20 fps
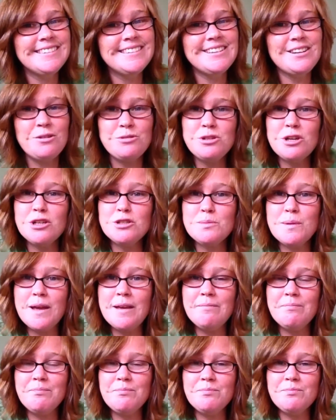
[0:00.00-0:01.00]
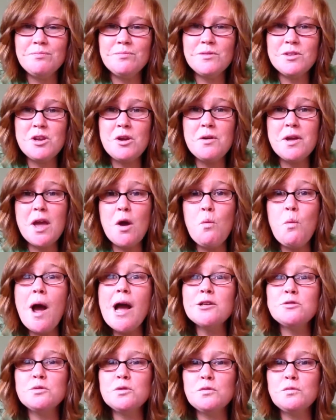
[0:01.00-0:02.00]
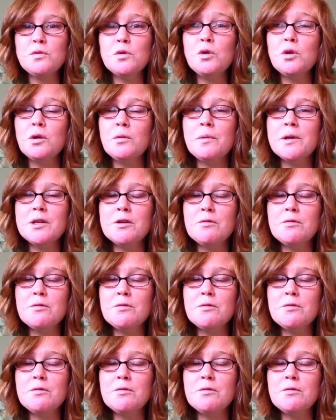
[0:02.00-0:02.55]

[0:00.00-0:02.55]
No judgment. You don't get whacked with a ruler when